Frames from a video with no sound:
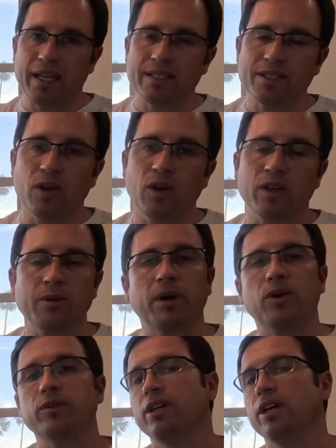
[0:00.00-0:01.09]
Let's talk
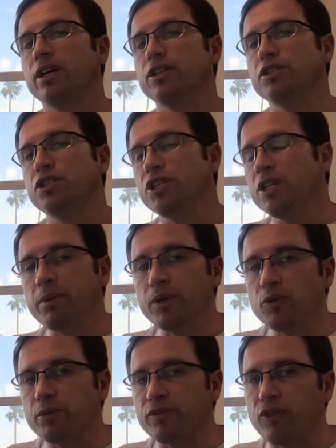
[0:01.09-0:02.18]
about
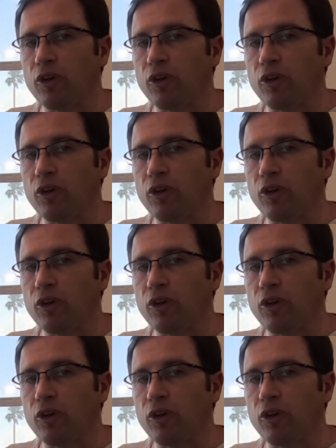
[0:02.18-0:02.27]
G P U